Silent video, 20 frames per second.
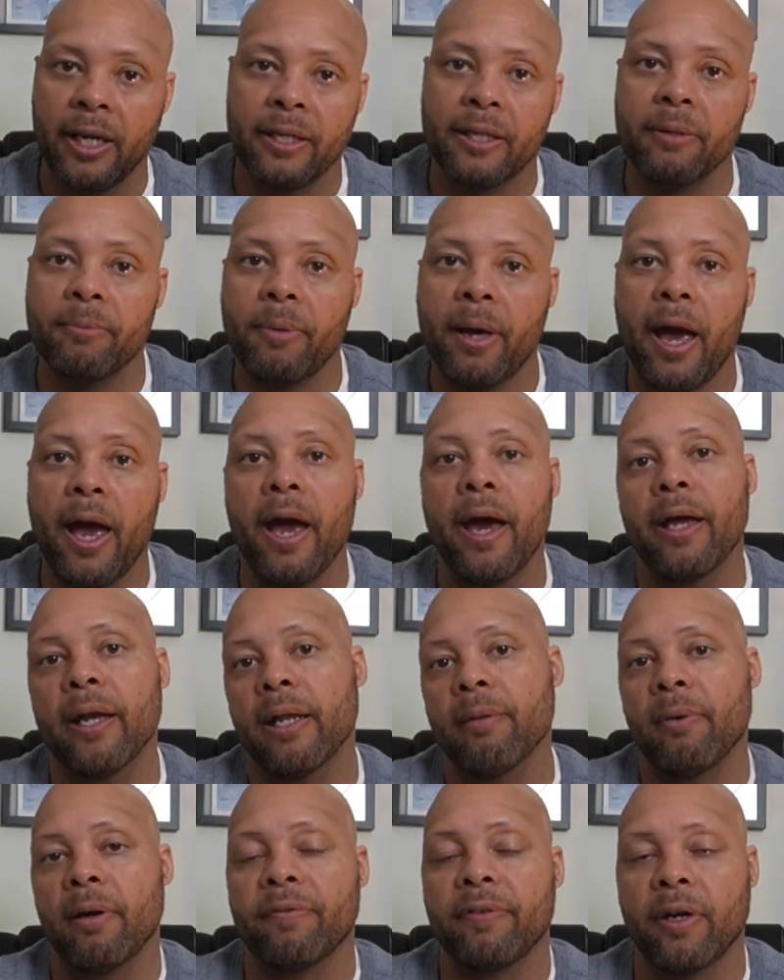the bad,
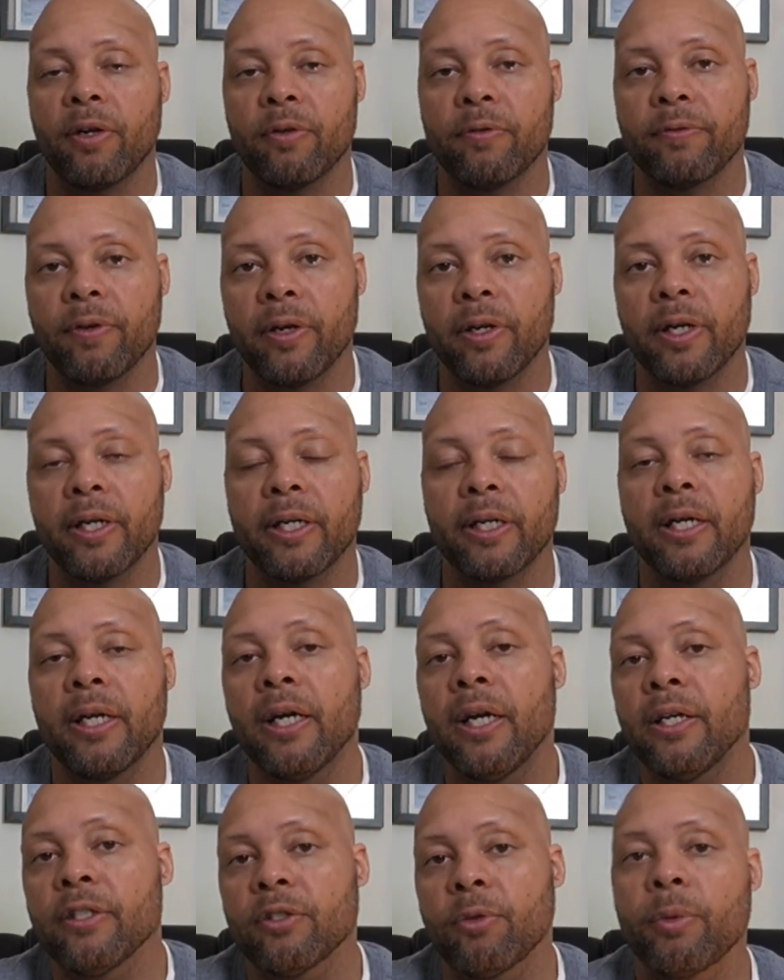and my final verdict.
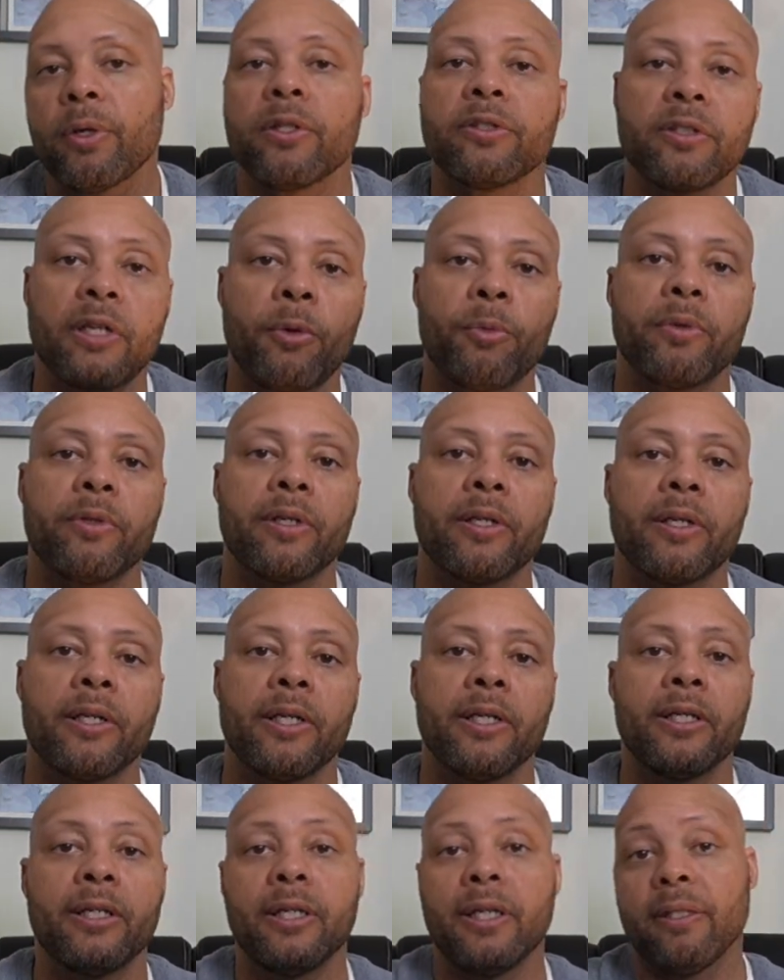So we're gonna start with the
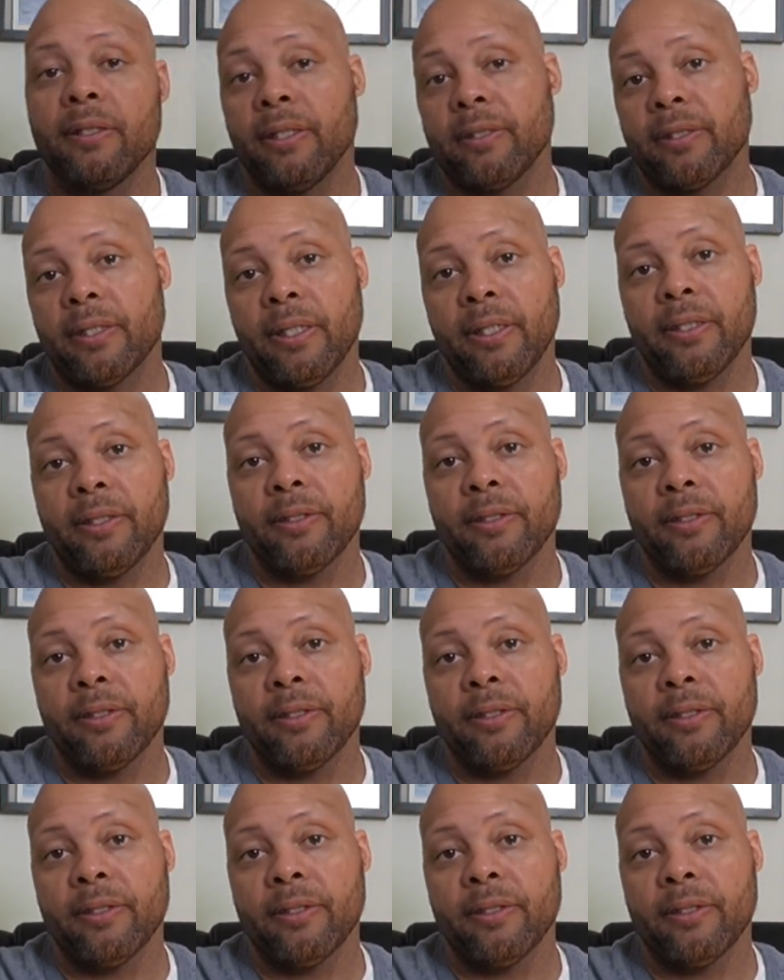good, and let's get